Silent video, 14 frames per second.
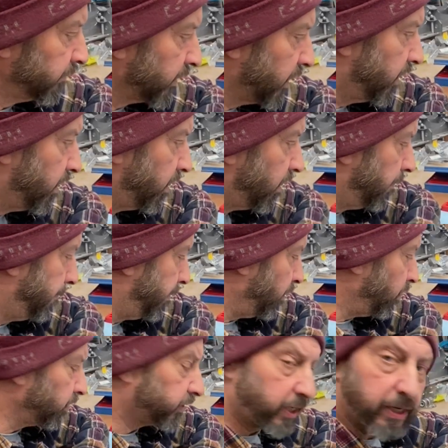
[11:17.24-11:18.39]
a
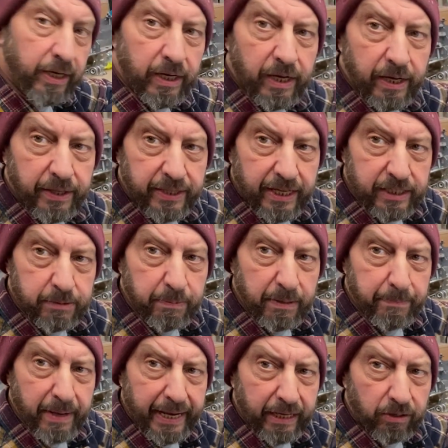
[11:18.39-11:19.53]
bolt that's been
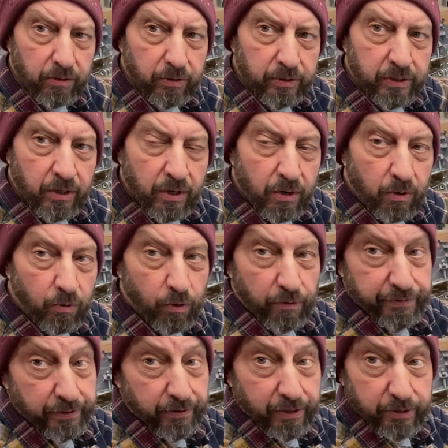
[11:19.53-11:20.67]
mangled, or if
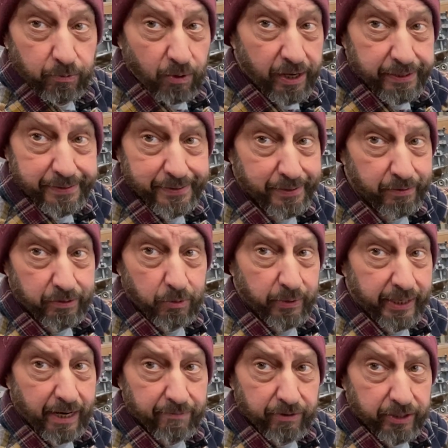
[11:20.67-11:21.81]
you're otherwise
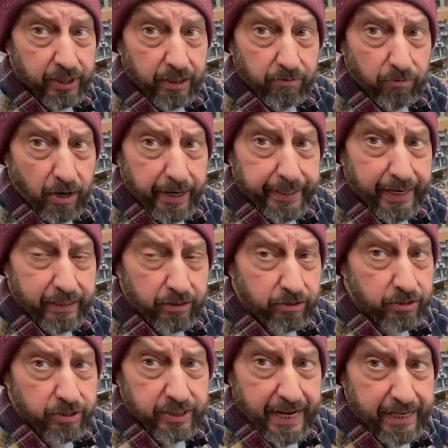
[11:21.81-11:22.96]
doing everything right and you
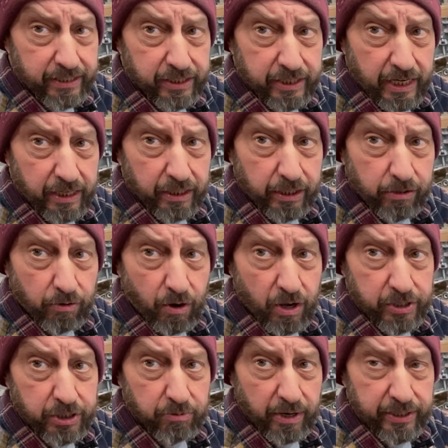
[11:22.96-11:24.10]
just accidentally
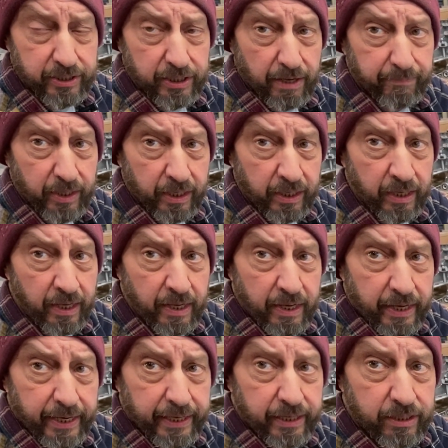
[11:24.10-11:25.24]
cross-thread something,
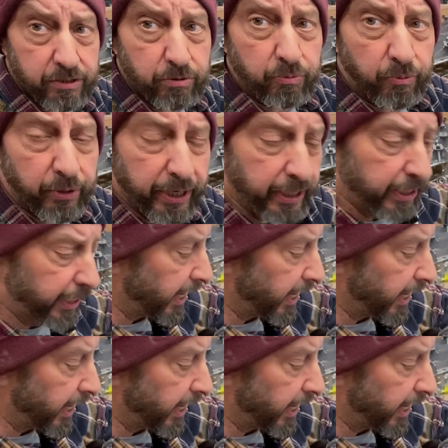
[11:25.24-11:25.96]
it is really